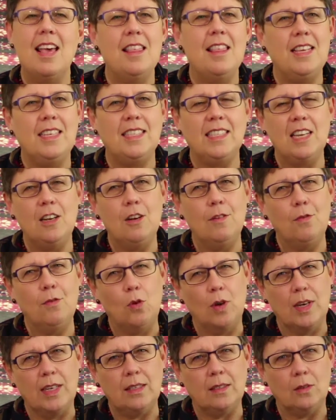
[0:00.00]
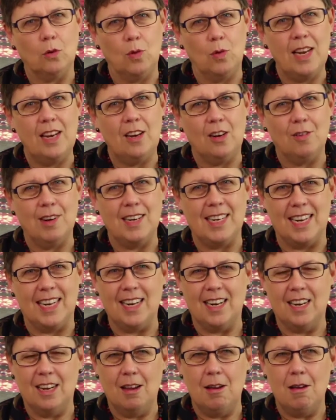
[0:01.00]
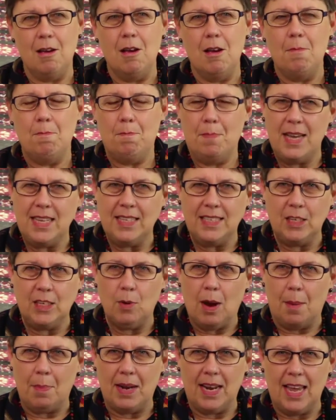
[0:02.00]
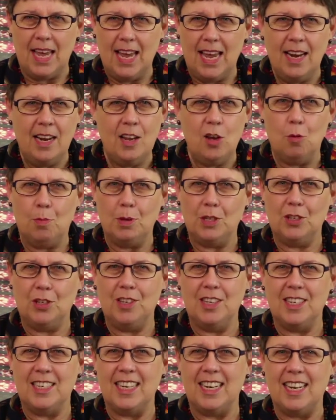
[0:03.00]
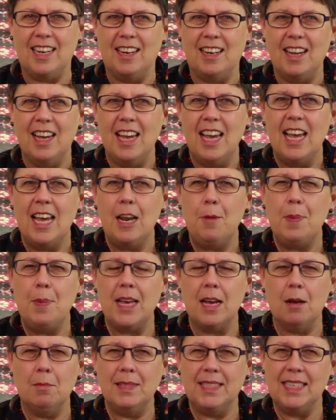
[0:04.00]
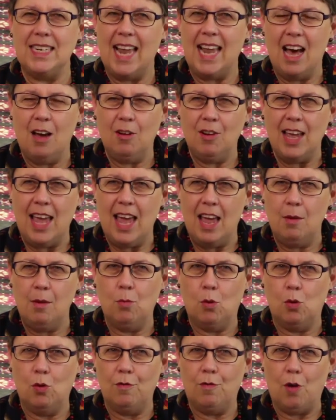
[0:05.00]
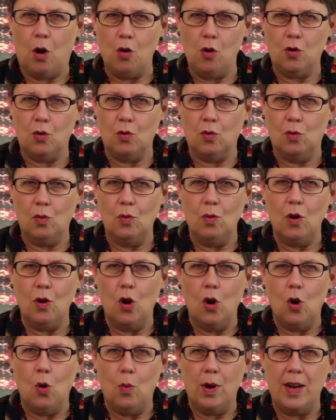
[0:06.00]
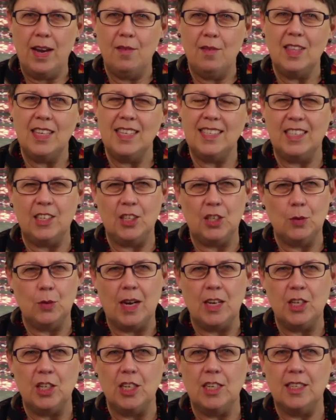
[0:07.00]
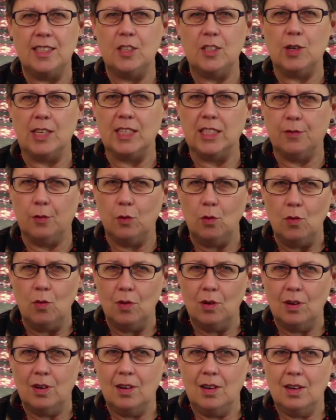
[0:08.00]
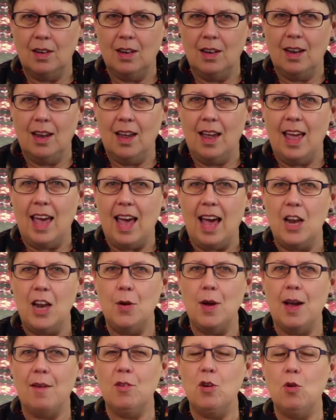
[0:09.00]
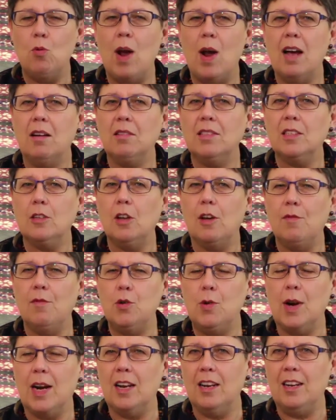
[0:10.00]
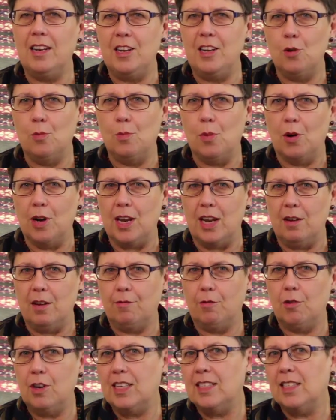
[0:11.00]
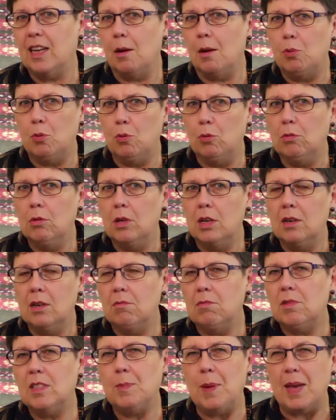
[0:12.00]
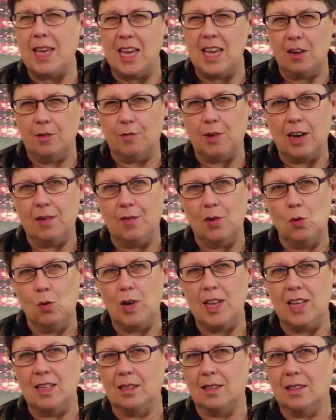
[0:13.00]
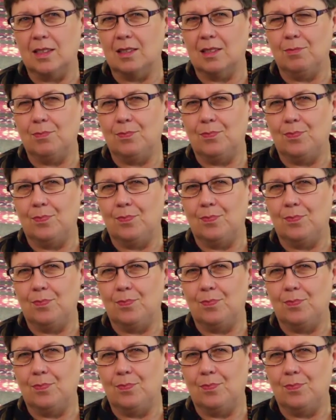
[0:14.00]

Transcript: This inner voice or inner critic beats you up at any opportunity. It becomes louder and more vocal whenever the situation is stressful and you have an arousal of adrenaline in your body, for example, speaking in front of an audience.